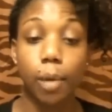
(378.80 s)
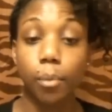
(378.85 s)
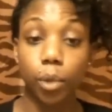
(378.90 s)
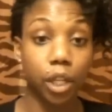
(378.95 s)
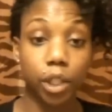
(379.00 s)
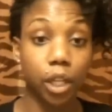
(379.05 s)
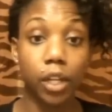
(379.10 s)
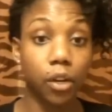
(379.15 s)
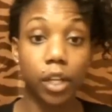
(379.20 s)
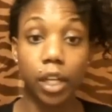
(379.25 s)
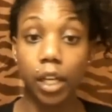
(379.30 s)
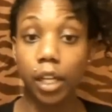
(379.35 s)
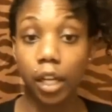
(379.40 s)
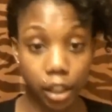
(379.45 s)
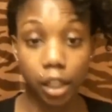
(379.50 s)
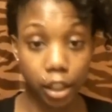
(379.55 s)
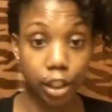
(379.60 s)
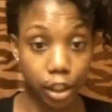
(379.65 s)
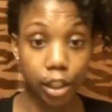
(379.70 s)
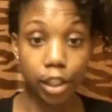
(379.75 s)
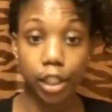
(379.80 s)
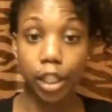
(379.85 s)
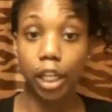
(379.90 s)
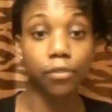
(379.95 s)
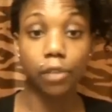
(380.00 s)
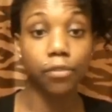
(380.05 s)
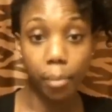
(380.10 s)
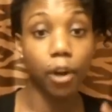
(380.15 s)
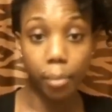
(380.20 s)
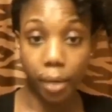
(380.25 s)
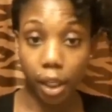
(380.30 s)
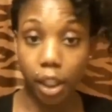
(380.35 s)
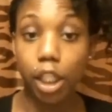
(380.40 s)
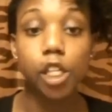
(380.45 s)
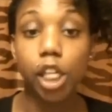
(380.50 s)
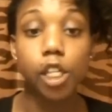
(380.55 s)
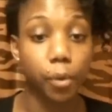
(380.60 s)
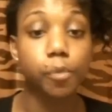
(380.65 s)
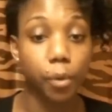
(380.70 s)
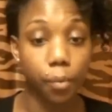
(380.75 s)
Tammy went to go get her good dick from her
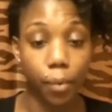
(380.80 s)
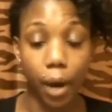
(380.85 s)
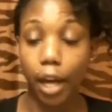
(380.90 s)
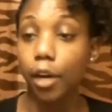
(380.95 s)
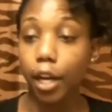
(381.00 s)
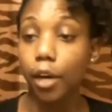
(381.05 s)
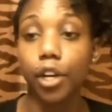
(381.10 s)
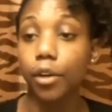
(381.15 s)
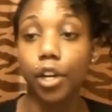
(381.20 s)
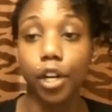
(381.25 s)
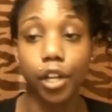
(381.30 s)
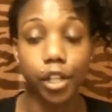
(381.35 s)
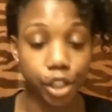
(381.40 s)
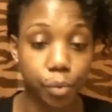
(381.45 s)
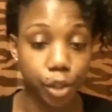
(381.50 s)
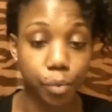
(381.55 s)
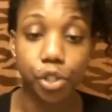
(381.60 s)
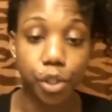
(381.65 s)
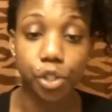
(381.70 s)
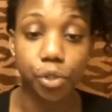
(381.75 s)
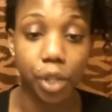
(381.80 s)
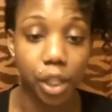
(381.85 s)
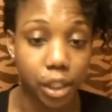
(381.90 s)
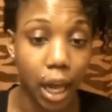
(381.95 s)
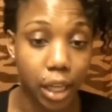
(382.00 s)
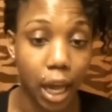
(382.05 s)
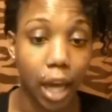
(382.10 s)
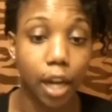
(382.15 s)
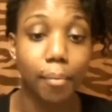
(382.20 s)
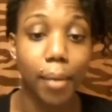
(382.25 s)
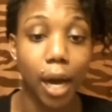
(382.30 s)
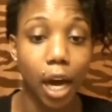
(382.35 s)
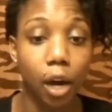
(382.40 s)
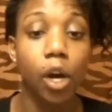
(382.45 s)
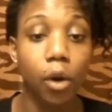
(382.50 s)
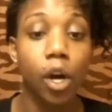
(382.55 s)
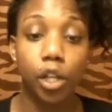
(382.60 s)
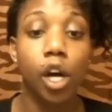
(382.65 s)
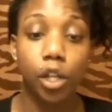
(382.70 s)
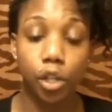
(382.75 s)
husband, right on, girl, because she was stressed out
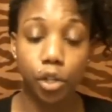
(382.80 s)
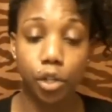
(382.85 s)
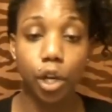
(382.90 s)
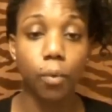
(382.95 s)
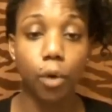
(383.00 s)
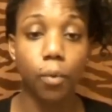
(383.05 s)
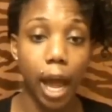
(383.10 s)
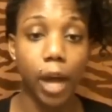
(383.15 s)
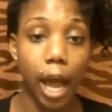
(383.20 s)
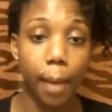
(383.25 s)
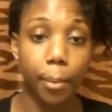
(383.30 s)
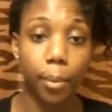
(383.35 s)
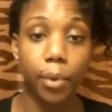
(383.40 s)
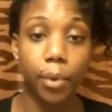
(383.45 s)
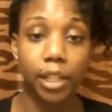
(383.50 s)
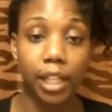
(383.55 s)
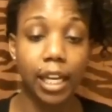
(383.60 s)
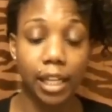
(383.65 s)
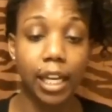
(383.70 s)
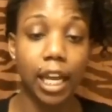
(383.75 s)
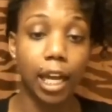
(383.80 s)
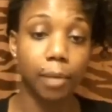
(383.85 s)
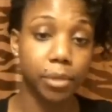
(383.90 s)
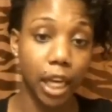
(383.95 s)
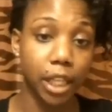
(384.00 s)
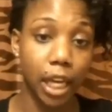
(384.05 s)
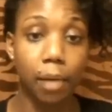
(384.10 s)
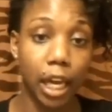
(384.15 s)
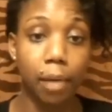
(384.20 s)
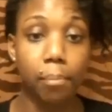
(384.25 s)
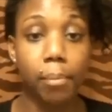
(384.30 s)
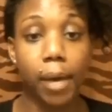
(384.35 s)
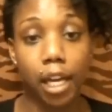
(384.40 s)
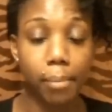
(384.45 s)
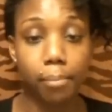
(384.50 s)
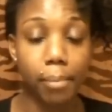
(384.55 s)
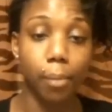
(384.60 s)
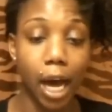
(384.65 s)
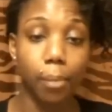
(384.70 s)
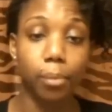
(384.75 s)
about, you know, what happened with that damn tan
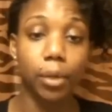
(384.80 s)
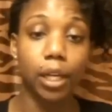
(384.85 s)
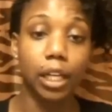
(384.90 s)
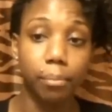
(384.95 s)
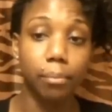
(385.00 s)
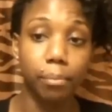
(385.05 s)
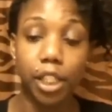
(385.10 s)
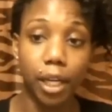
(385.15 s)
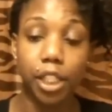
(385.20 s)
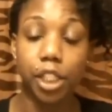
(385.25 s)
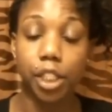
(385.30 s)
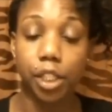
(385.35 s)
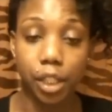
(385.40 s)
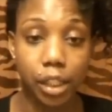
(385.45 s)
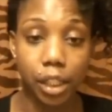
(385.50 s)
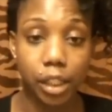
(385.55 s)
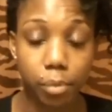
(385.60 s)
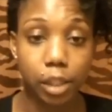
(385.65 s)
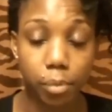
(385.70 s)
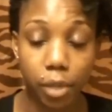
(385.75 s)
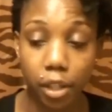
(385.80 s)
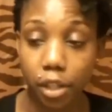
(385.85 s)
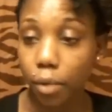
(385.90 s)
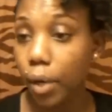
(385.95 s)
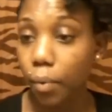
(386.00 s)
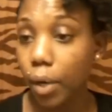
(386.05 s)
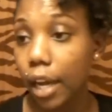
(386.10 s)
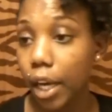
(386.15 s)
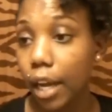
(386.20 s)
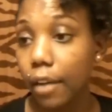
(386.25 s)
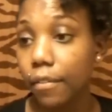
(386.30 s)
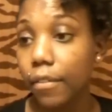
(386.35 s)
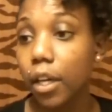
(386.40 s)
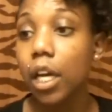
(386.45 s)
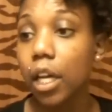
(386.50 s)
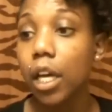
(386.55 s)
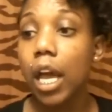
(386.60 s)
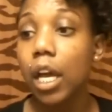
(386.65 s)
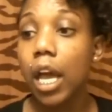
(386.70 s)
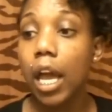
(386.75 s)
Betty Bob looking bitch and Dee Smith or
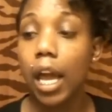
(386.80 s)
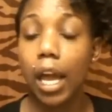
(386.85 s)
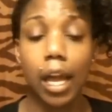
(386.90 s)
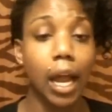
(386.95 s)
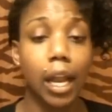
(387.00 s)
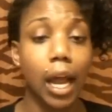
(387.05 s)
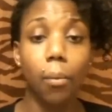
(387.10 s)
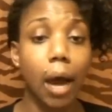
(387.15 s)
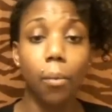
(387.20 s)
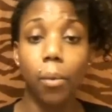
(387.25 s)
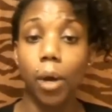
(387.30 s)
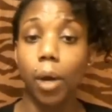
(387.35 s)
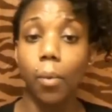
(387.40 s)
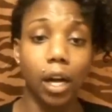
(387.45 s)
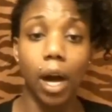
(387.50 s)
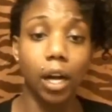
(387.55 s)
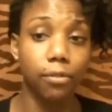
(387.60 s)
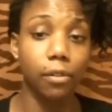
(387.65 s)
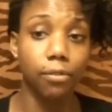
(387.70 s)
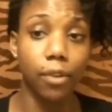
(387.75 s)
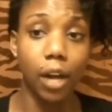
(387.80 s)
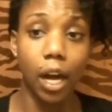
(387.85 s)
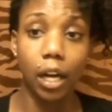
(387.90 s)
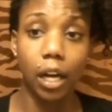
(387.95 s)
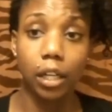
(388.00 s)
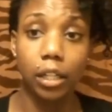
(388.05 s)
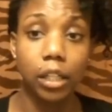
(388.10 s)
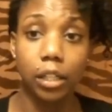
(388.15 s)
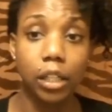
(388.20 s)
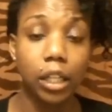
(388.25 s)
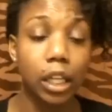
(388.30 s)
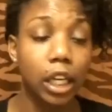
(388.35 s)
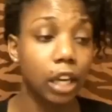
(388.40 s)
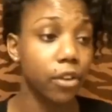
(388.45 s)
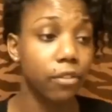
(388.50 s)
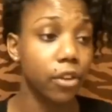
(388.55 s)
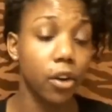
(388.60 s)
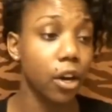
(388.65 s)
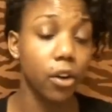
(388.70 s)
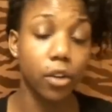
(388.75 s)
whatever. And I'm with Waka Flocka.
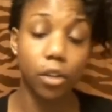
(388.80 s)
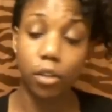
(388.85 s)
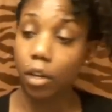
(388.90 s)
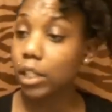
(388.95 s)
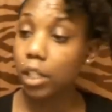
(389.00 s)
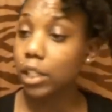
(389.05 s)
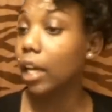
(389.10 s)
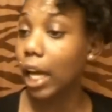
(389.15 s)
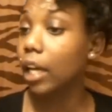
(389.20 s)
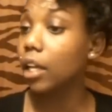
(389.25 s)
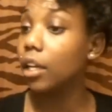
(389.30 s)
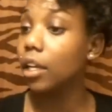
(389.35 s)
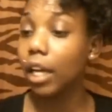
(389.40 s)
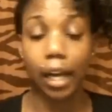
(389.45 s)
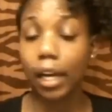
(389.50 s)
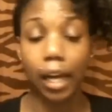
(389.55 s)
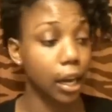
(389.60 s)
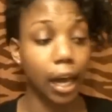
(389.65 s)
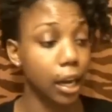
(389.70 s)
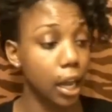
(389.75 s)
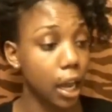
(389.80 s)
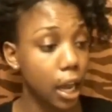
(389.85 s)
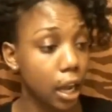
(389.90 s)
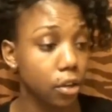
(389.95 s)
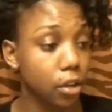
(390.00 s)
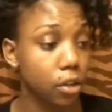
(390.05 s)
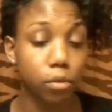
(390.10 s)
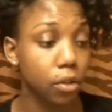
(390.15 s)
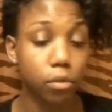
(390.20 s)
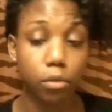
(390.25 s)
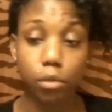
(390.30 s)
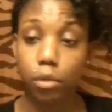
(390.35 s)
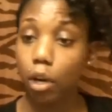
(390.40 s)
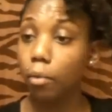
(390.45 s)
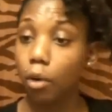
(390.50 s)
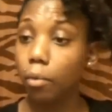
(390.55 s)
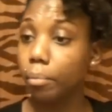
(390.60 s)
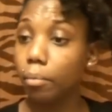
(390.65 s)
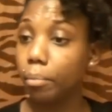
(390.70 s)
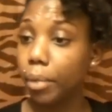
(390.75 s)
Even though, you know, he's like, look, I got to handle, you
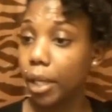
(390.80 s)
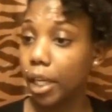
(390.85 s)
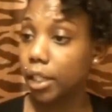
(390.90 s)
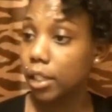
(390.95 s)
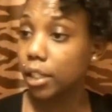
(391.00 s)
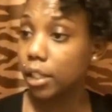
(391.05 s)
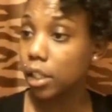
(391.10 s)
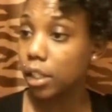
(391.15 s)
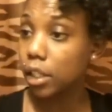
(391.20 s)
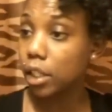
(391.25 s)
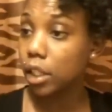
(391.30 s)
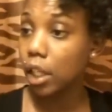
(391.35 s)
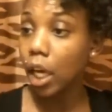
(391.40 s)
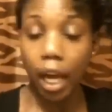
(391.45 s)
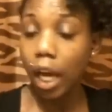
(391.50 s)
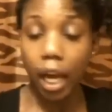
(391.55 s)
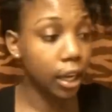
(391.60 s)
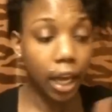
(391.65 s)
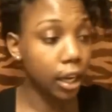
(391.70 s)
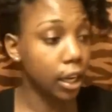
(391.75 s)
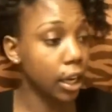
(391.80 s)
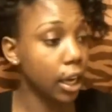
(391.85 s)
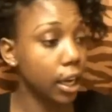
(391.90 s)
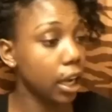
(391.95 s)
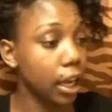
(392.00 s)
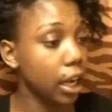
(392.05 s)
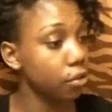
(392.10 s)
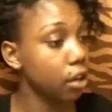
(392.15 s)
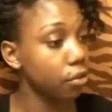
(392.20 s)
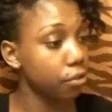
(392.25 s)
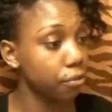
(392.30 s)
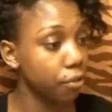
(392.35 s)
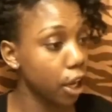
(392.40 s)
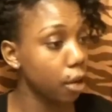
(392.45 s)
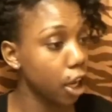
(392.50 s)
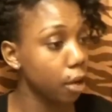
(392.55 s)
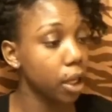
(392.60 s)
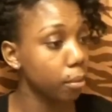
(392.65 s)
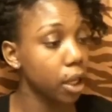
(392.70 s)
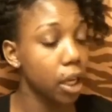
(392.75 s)
know, business, and I got to handle
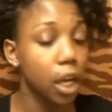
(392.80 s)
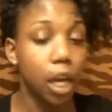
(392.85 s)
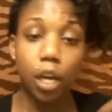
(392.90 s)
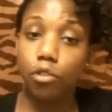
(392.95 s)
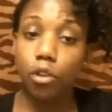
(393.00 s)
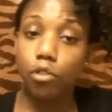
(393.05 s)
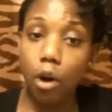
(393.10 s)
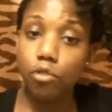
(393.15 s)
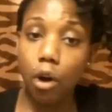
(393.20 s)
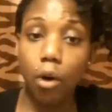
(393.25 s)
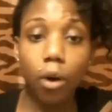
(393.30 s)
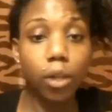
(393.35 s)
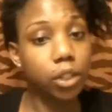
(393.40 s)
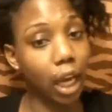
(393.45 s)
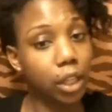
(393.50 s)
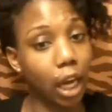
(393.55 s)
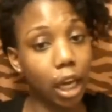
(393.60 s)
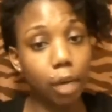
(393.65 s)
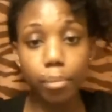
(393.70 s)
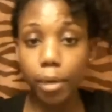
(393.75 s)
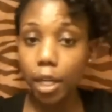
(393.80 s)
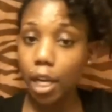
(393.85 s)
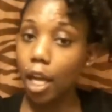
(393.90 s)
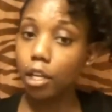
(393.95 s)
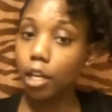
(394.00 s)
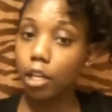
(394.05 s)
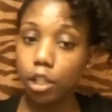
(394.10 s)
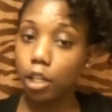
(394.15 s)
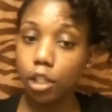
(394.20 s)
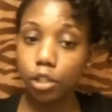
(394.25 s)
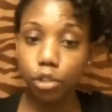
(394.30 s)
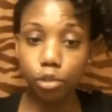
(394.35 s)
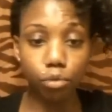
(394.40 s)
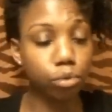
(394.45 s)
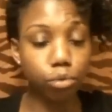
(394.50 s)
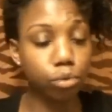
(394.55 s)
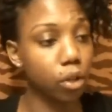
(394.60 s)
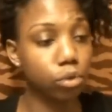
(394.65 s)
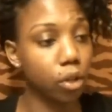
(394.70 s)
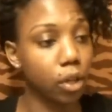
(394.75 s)
family. You know, it's got to be that good
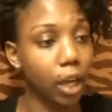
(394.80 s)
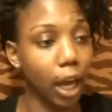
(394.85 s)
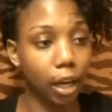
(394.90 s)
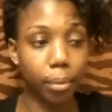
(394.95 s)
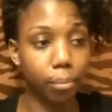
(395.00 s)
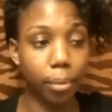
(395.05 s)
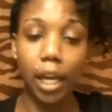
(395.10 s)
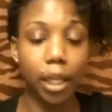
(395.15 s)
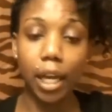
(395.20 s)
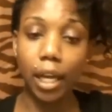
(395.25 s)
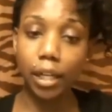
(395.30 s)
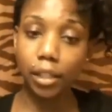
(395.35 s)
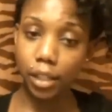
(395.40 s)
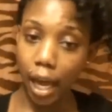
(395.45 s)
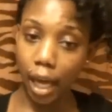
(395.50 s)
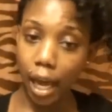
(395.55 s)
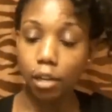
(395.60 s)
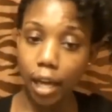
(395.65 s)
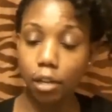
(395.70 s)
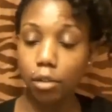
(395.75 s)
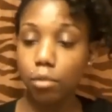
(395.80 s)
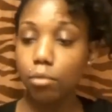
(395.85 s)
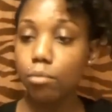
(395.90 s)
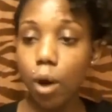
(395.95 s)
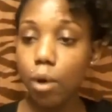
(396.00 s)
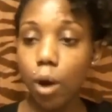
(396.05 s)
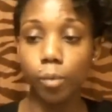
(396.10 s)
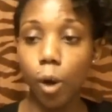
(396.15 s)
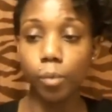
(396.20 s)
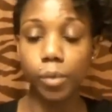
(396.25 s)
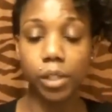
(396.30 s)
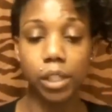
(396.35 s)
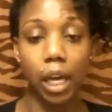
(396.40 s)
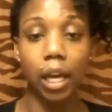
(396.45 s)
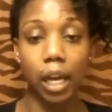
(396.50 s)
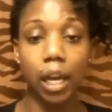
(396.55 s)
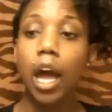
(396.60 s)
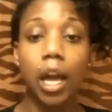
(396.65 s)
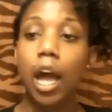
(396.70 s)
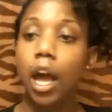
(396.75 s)
dude. You know, got to be that daddy. You know what I'm
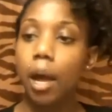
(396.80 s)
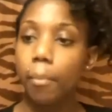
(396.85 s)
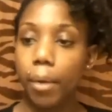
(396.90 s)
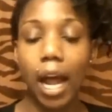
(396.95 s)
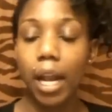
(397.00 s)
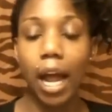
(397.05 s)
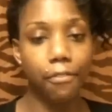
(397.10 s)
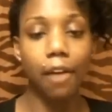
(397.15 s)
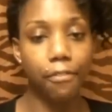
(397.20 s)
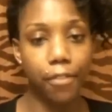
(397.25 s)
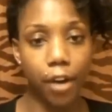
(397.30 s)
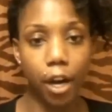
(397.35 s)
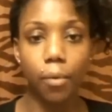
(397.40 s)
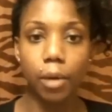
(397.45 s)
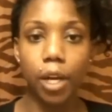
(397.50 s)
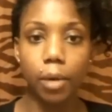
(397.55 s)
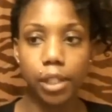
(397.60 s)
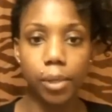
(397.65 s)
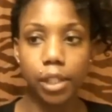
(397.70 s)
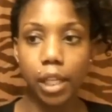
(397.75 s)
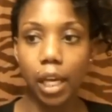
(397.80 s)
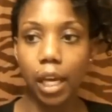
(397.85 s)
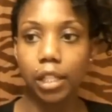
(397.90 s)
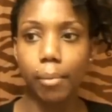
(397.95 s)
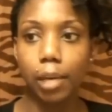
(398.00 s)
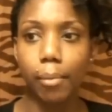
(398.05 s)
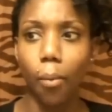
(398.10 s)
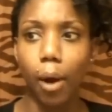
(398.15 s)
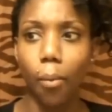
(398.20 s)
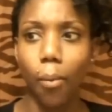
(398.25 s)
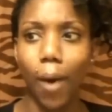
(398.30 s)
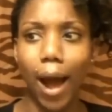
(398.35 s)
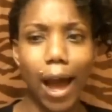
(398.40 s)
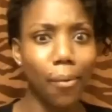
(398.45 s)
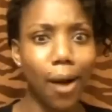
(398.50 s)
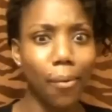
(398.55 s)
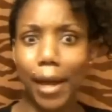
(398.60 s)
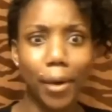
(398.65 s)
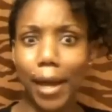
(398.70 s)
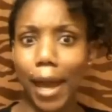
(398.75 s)
saying? But I felt what he was saying. Talking about,
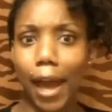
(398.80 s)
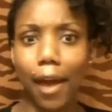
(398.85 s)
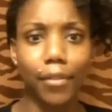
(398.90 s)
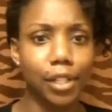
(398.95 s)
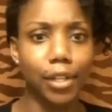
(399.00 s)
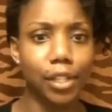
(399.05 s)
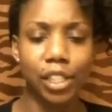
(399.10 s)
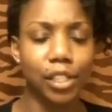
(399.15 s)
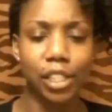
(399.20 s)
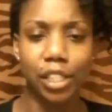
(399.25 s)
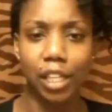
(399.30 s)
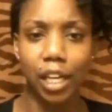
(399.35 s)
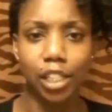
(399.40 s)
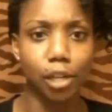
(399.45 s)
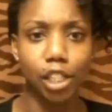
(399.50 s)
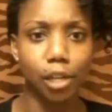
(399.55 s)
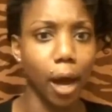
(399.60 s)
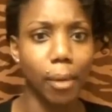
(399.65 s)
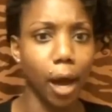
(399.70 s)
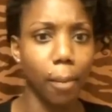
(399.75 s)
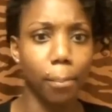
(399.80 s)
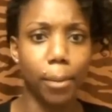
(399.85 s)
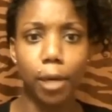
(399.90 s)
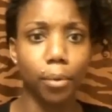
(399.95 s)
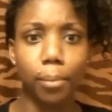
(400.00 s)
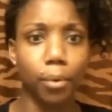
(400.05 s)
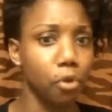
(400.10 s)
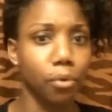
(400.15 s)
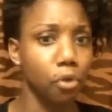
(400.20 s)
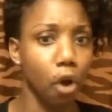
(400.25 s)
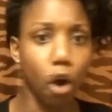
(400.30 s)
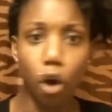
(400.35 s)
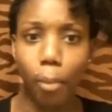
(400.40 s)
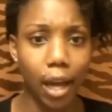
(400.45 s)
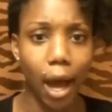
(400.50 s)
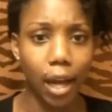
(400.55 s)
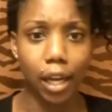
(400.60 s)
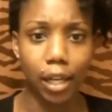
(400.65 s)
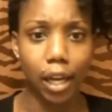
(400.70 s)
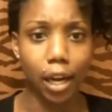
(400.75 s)
why are we having this discussion about people
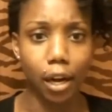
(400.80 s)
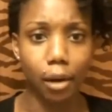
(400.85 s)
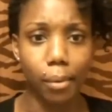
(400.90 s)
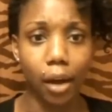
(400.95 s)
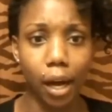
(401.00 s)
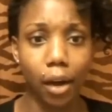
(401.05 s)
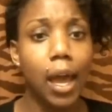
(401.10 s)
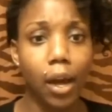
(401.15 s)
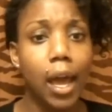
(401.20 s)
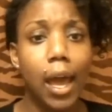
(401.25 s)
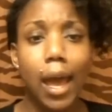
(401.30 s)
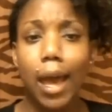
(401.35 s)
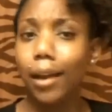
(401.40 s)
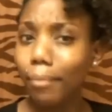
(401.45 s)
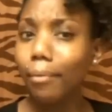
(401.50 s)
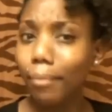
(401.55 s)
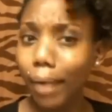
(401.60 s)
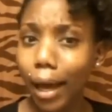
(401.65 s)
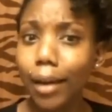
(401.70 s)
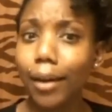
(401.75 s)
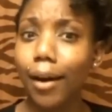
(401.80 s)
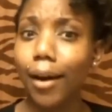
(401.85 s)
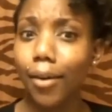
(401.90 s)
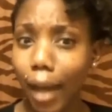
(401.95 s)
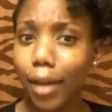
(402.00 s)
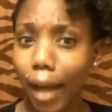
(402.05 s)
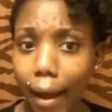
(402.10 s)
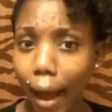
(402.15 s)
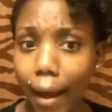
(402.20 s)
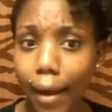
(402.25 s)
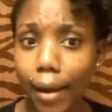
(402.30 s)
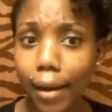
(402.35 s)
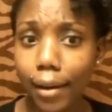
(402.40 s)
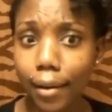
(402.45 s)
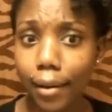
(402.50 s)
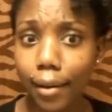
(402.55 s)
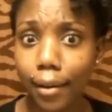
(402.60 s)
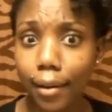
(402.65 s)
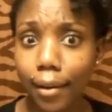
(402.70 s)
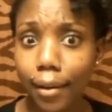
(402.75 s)
nobody care about? And I'm like, okay.
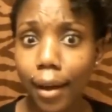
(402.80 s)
